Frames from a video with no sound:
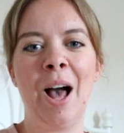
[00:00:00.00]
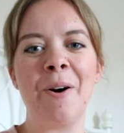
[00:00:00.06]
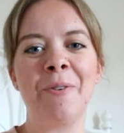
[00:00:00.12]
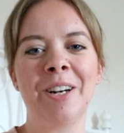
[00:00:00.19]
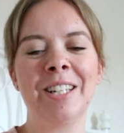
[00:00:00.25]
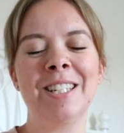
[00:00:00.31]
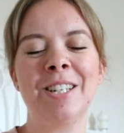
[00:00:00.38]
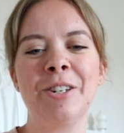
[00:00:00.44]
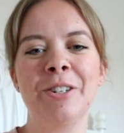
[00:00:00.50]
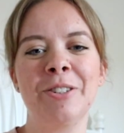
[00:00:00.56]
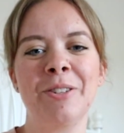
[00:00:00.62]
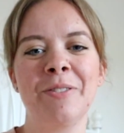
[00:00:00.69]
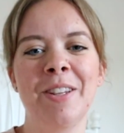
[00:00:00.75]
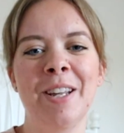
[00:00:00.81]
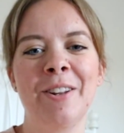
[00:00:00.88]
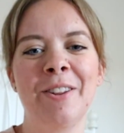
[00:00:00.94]
I wanted to do
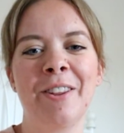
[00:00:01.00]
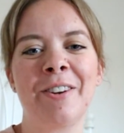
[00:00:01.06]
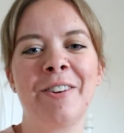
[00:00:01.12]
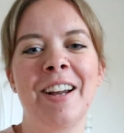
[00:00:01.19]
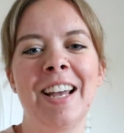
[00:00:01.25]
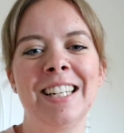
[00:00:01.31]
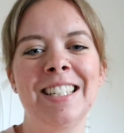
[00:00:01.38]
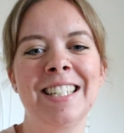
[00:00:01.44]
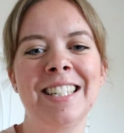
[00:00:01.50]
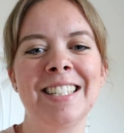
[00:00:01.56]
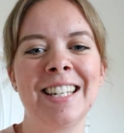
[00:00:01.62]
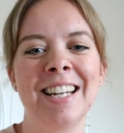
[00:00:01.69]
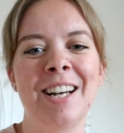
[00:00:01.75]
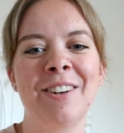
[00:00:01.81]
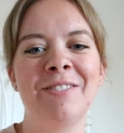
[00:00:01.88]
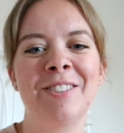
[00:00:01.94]
something other creators
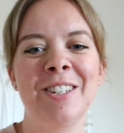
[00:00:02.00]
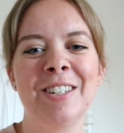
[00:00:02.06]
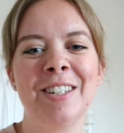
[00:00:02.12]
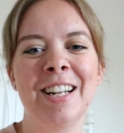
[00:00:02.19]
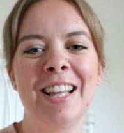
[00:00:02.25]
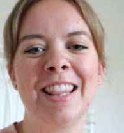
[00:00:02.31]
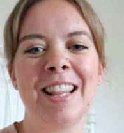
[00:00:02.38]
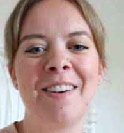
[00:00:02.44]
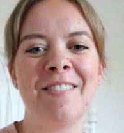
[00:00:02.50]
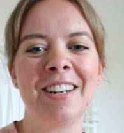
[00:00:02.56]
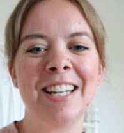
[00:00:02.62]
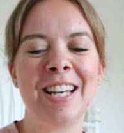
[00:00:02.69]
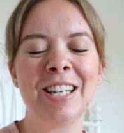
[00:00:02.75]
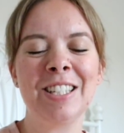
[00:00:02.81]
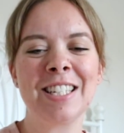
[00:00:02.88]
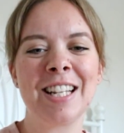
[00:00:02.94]
have done in their
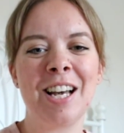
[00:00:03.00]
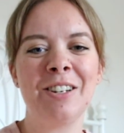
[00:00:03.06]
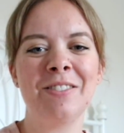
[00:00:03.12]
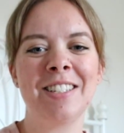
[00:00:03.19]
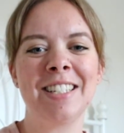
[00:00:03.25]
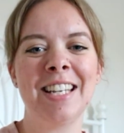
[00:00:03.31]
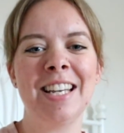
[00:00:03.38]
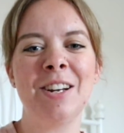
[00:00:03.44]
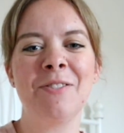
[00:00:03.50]
videos that I've seen,